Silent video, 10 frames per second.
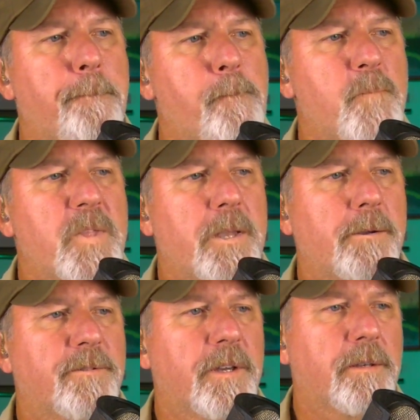There's
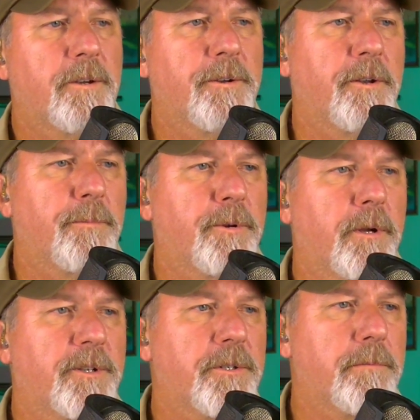the Terrier
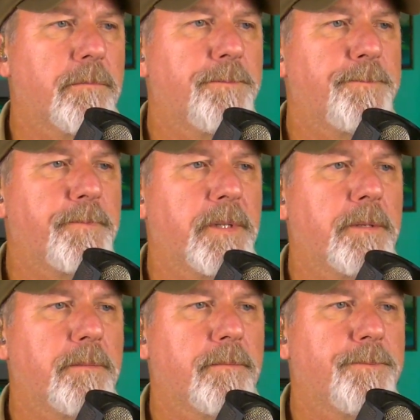Production.
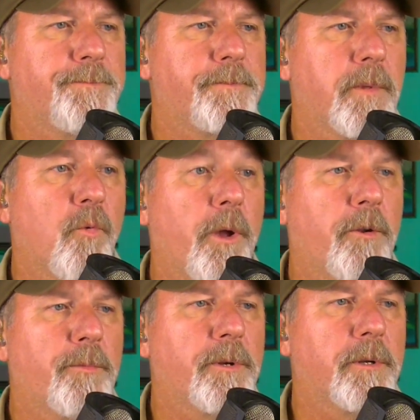Raider
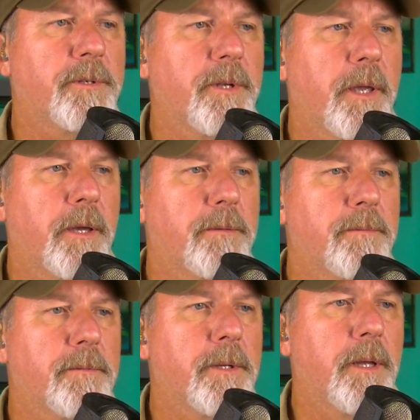Production.
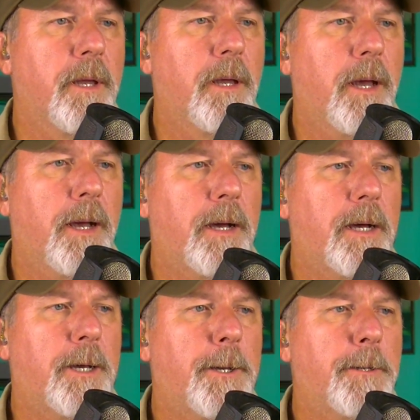
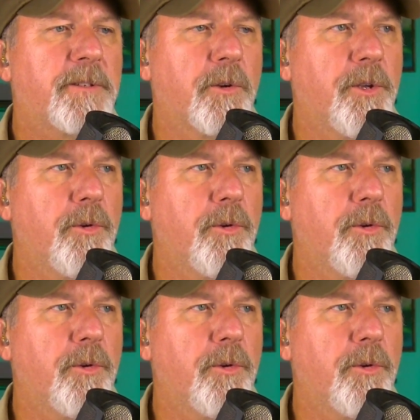Yeah. So you